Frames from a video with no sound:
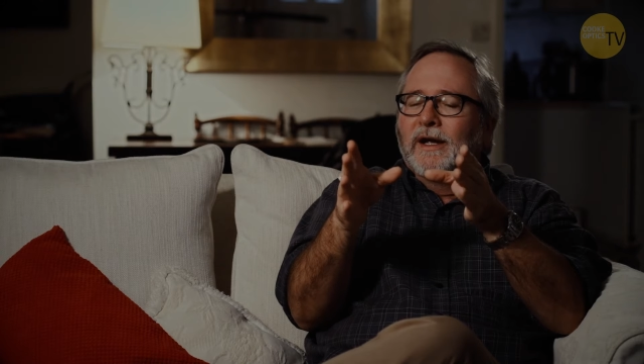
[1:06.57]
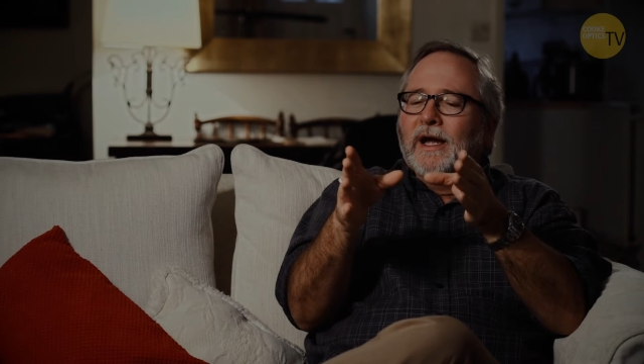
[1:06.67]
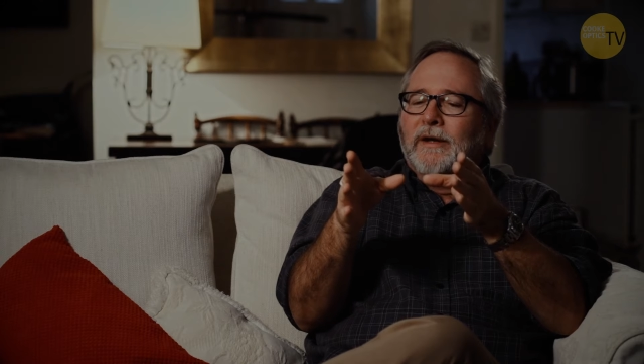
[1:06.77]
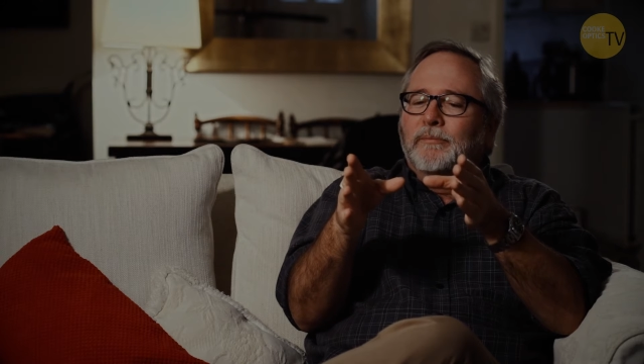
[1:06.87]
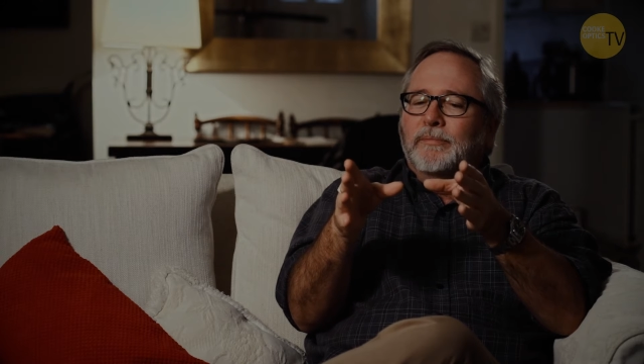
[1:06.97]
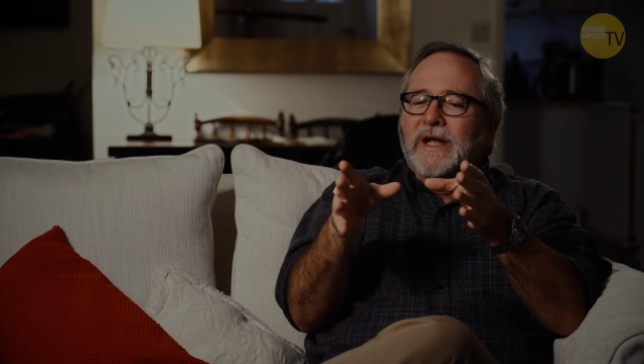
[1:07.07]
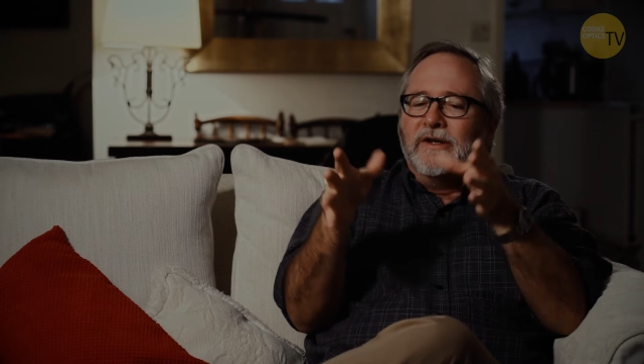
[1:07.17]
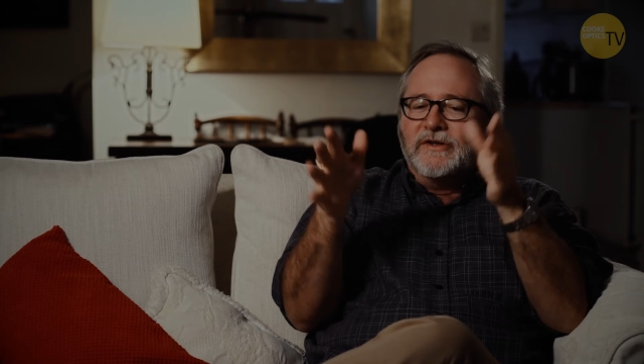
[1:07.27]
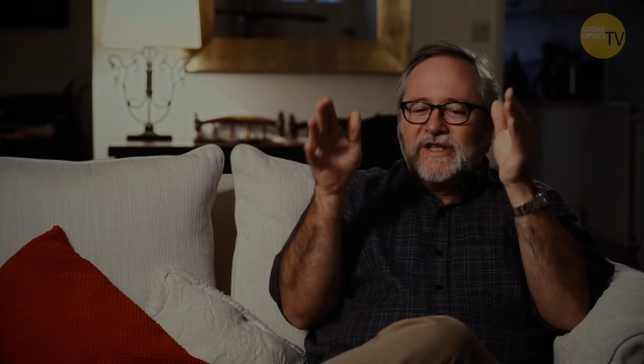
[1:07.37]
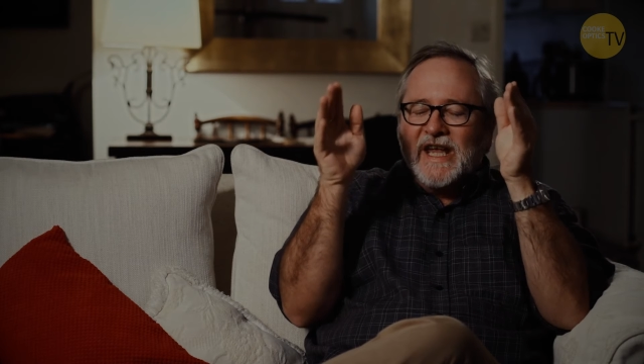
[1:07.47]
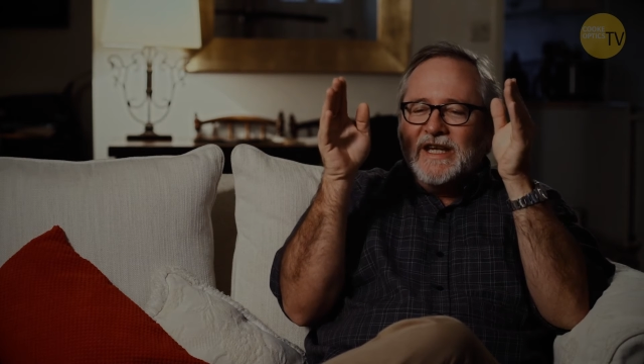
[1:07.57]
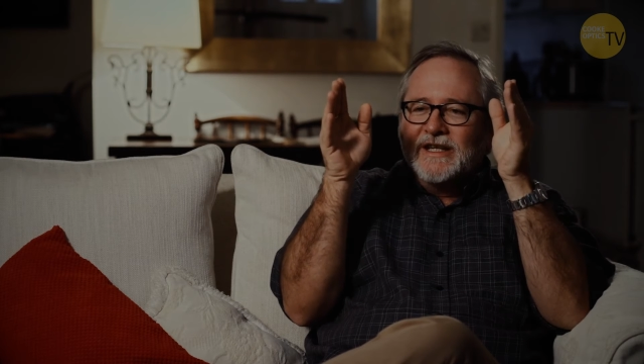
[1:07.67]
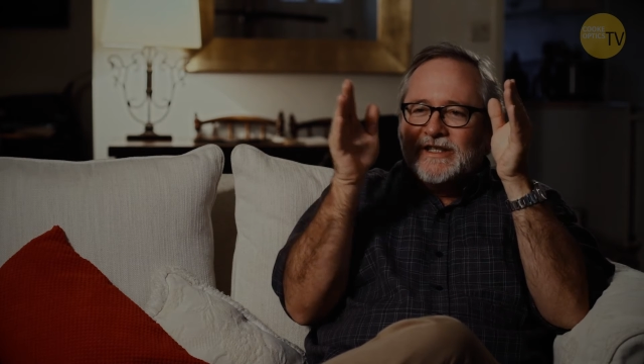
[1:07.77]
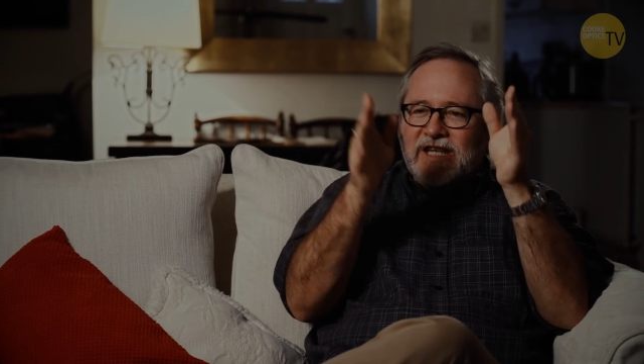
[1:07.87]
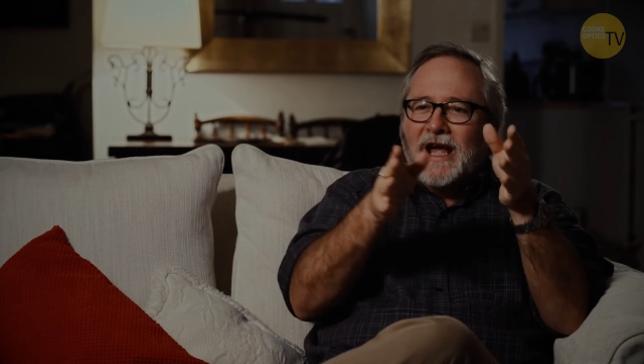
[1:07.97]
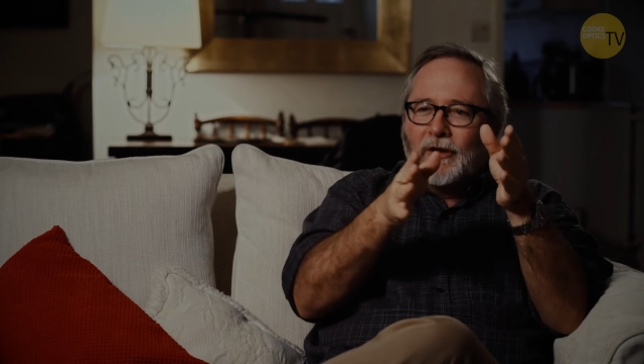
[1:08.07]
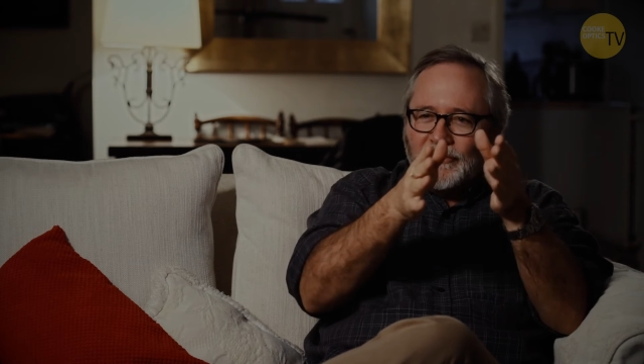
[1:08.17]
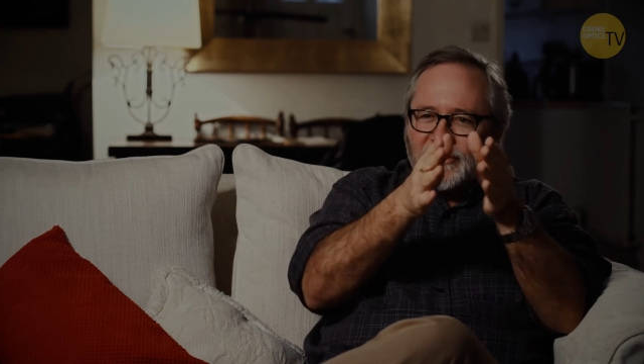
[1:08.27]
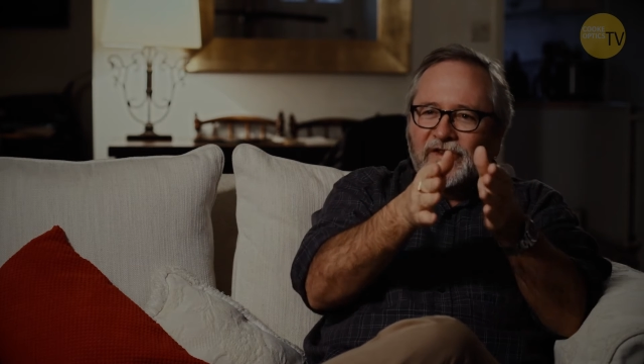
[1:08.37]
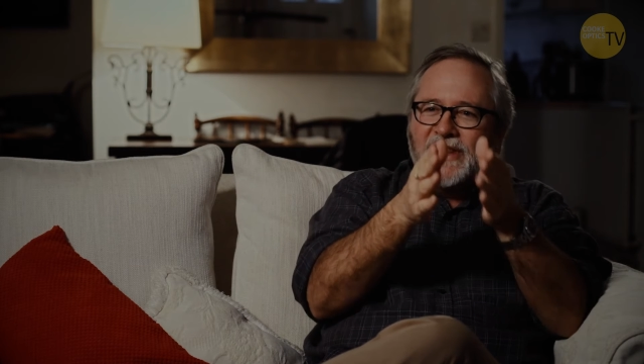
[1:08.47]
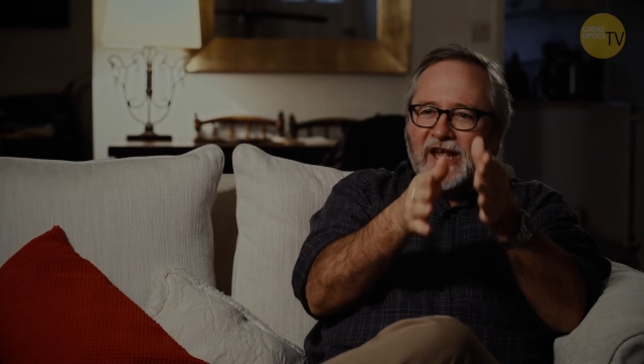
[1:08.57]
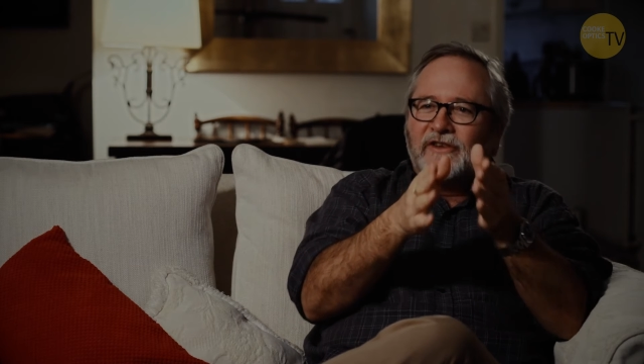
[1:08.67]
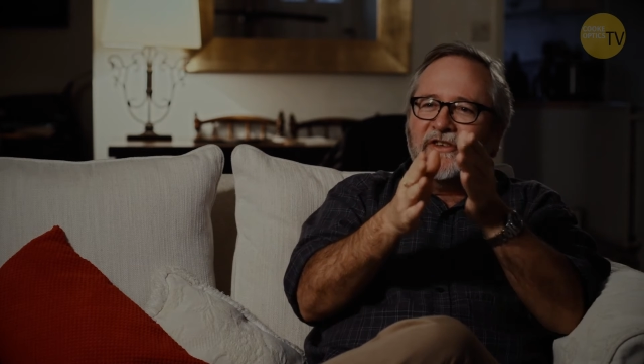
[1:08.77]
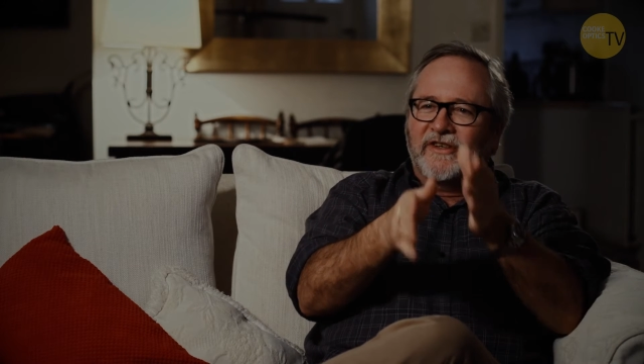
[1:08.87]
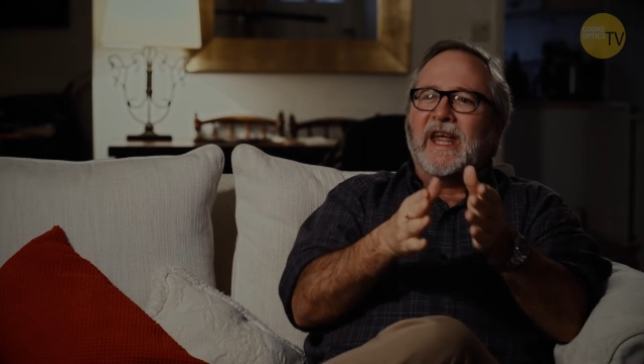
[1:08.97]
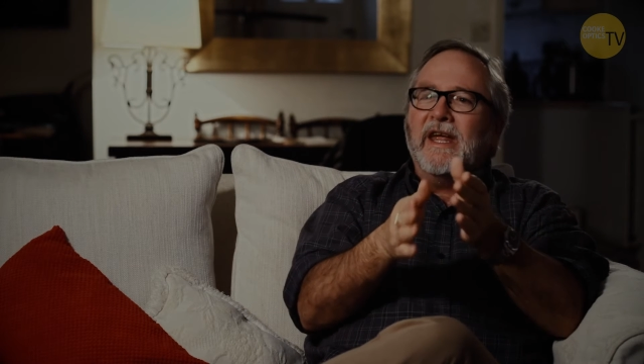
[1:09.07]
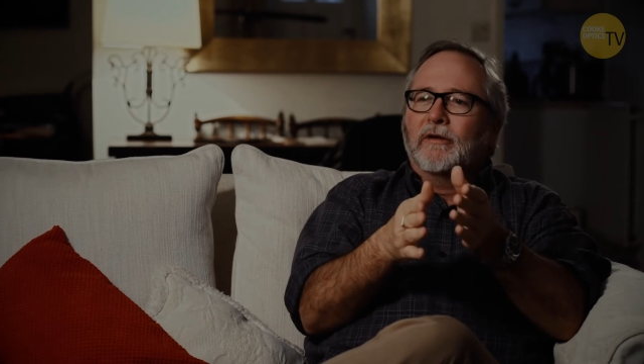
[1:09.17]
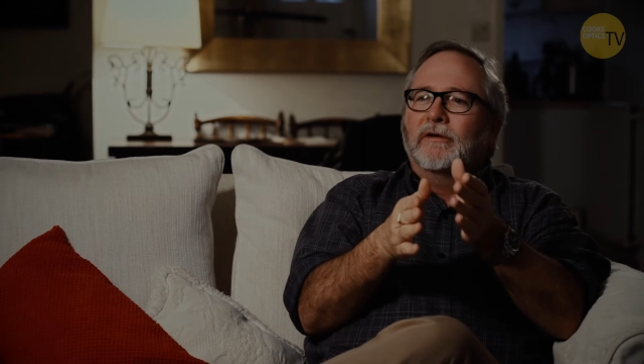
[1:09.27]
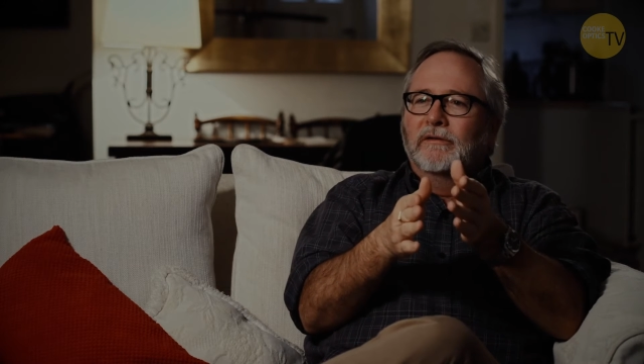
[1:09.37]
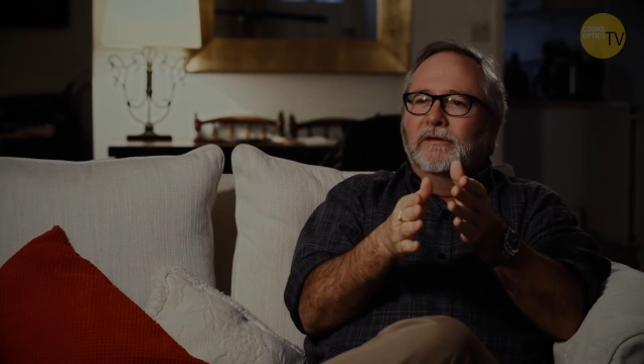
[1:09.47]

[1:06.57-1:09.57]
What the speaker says: had been taken down to that scale.